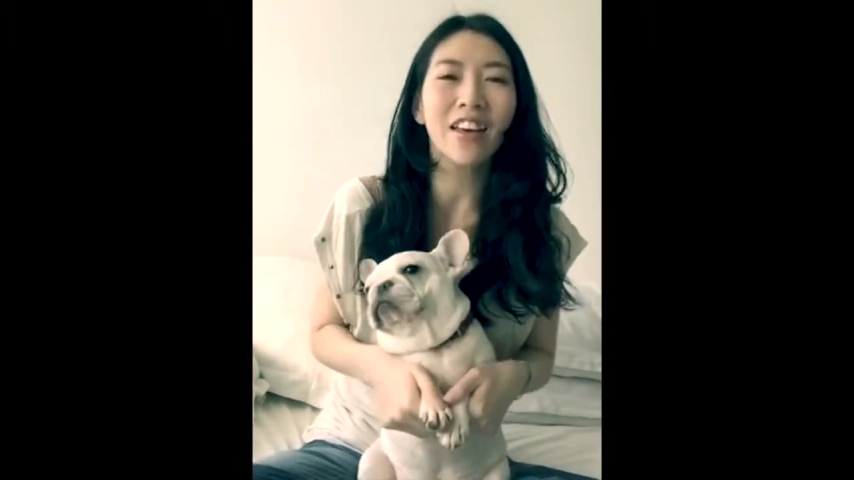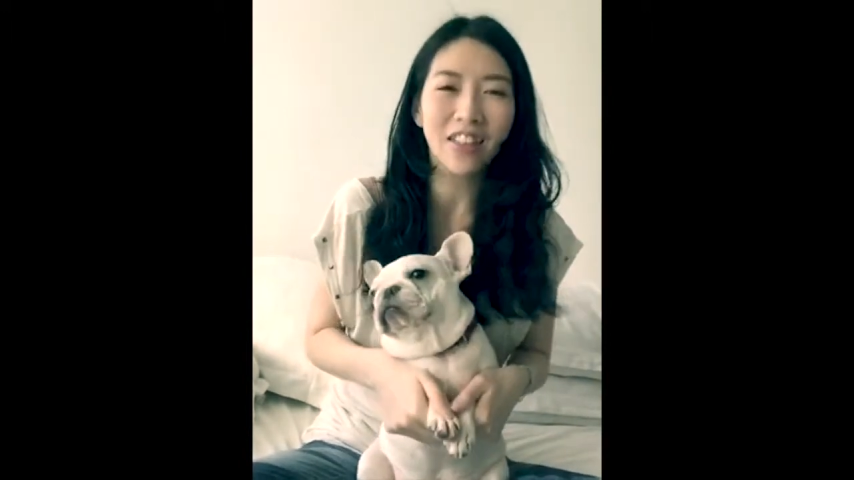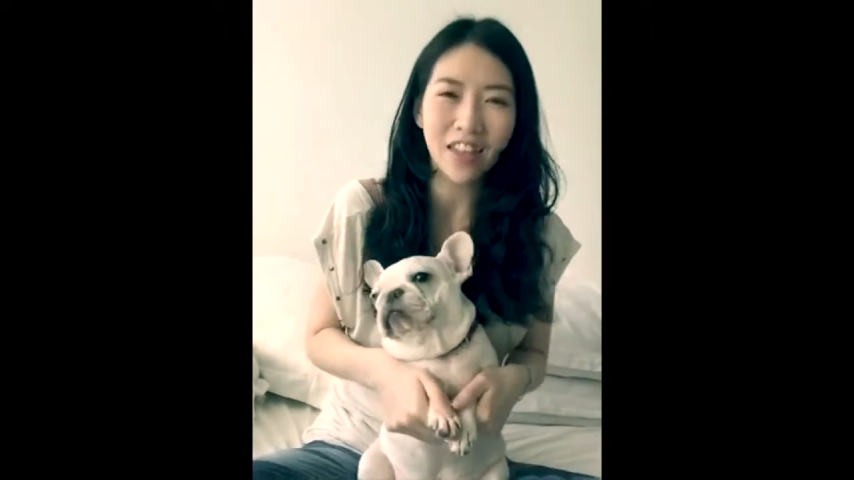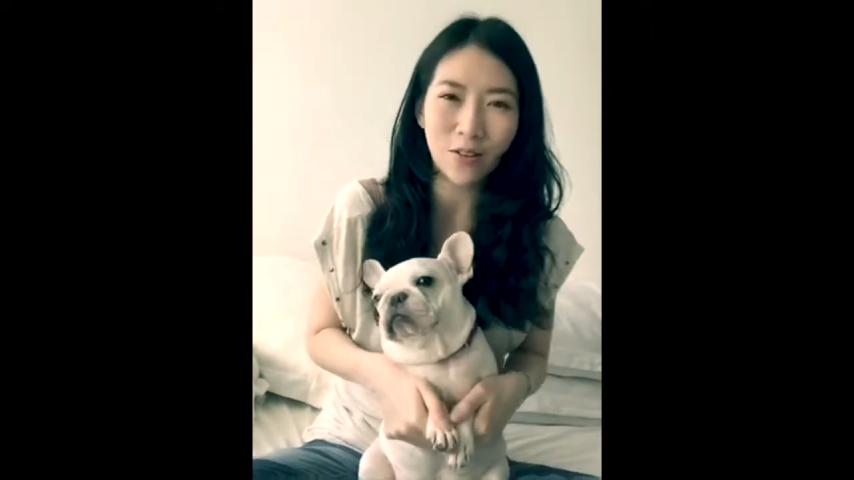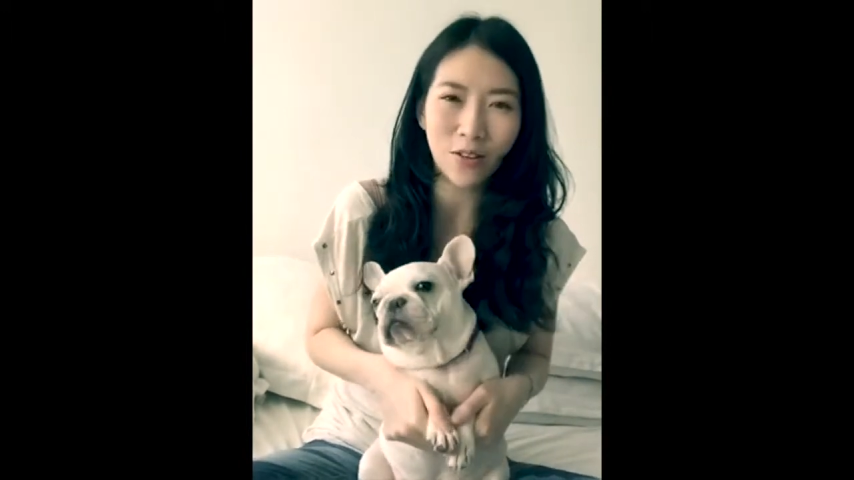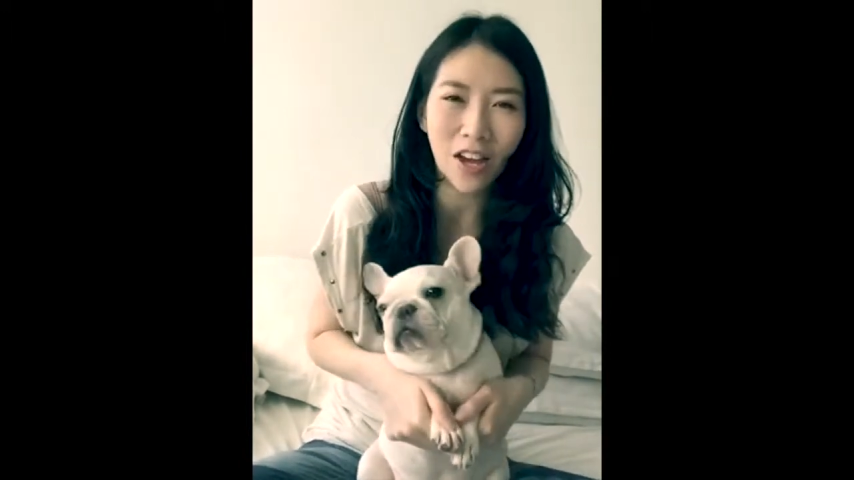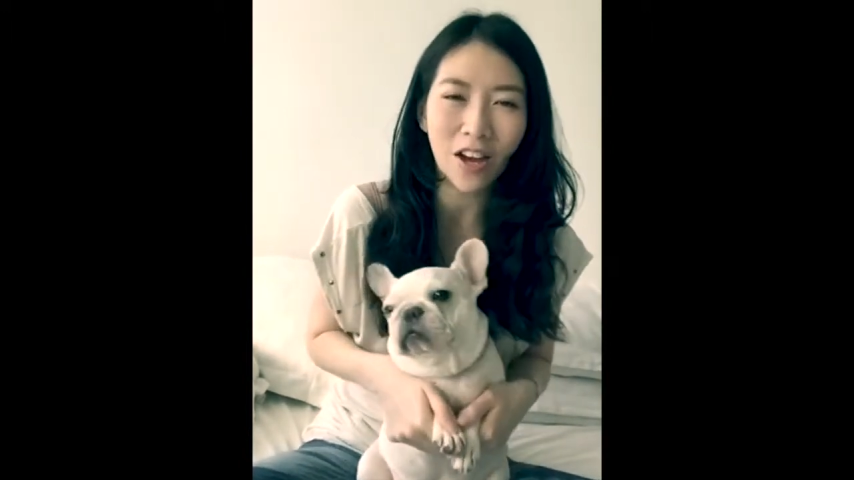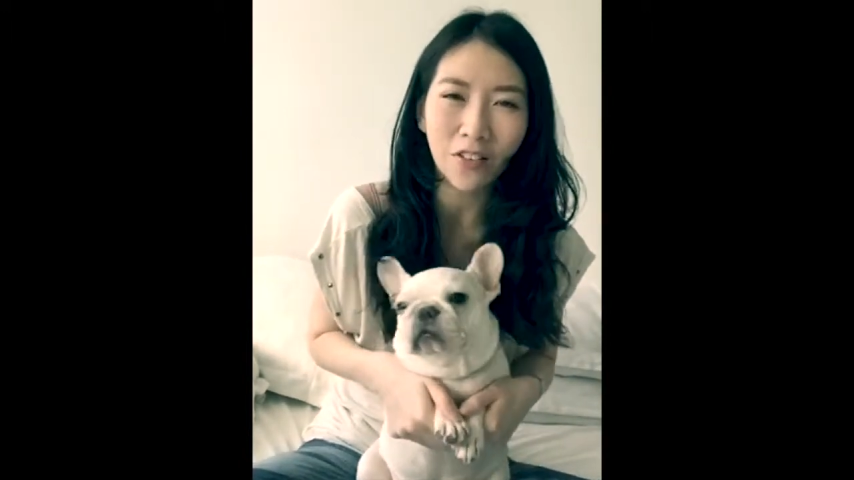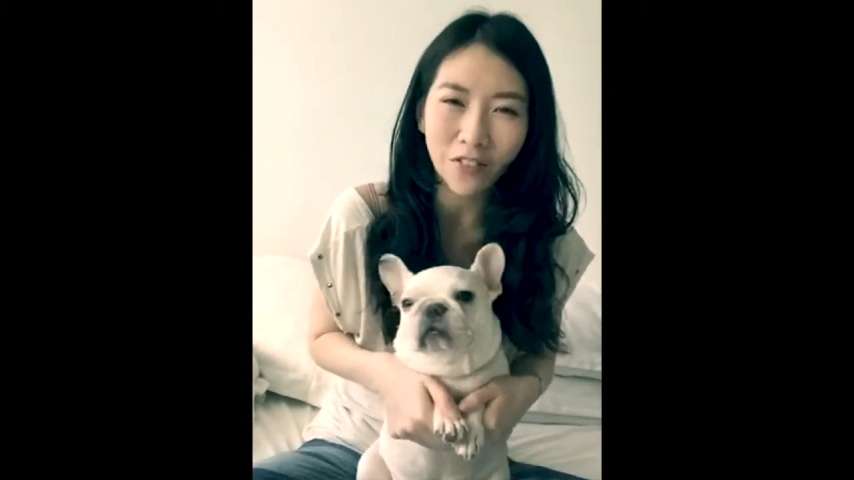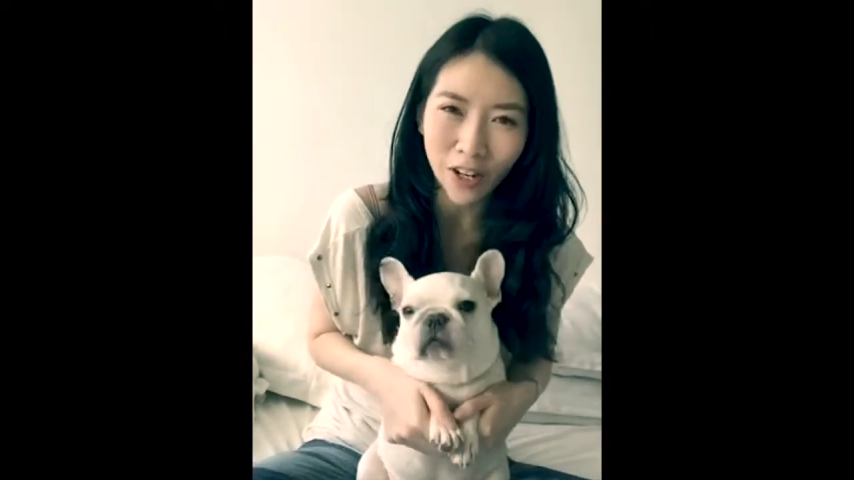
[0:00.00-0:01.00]
take good
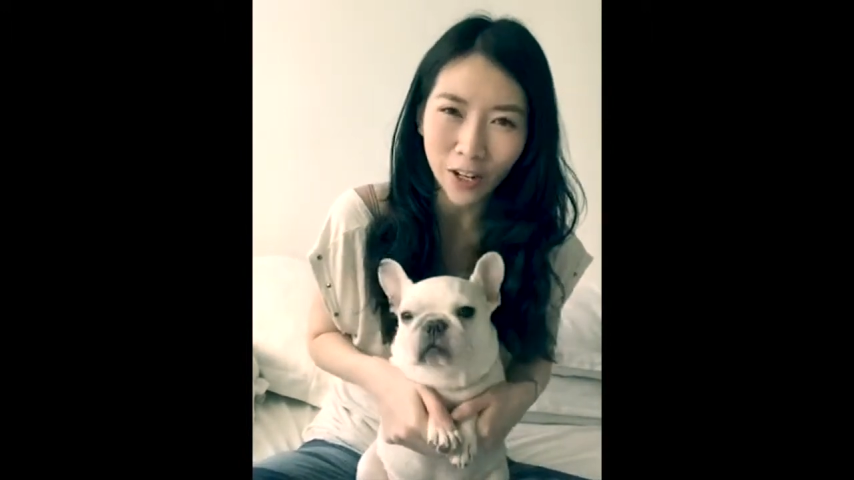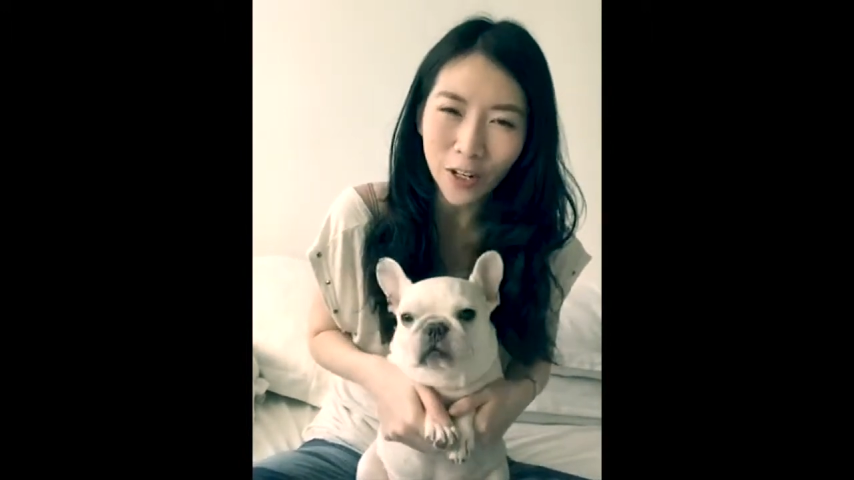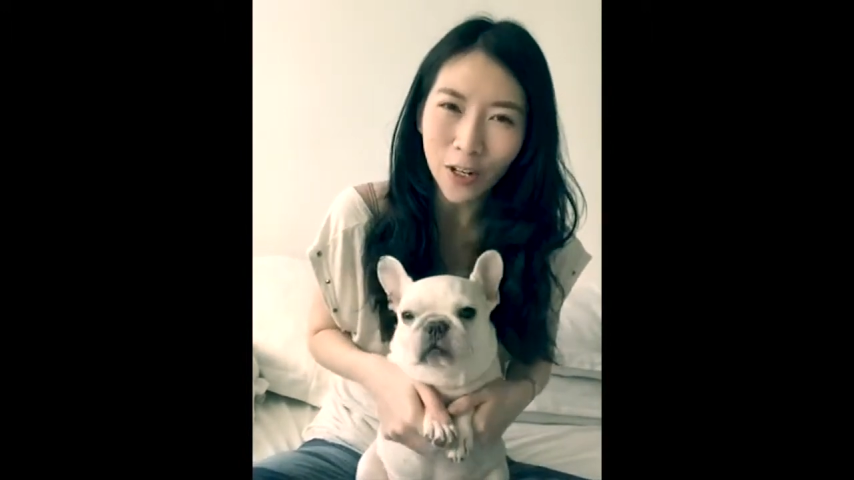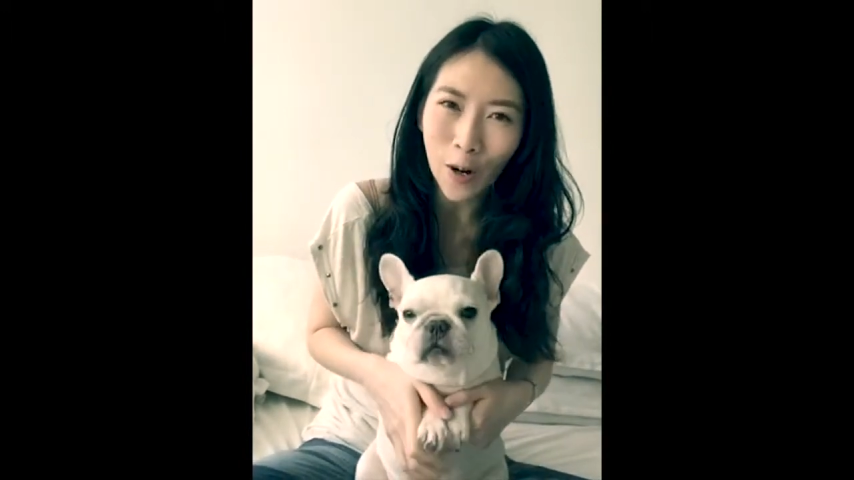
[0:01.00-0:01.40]
care of her.